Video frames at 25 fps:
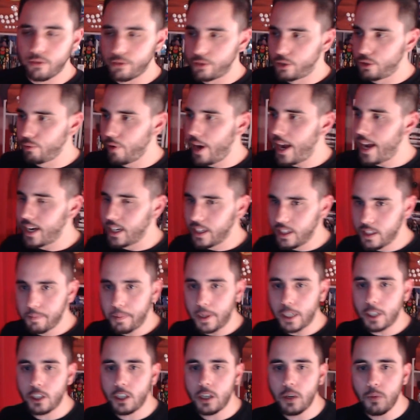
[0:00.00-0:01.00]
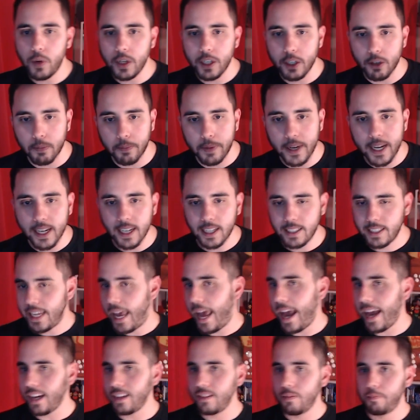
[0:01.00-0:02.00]
dread, especially when you're being
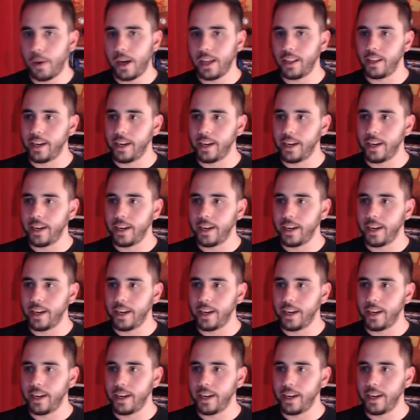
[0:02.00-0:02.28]
attacked by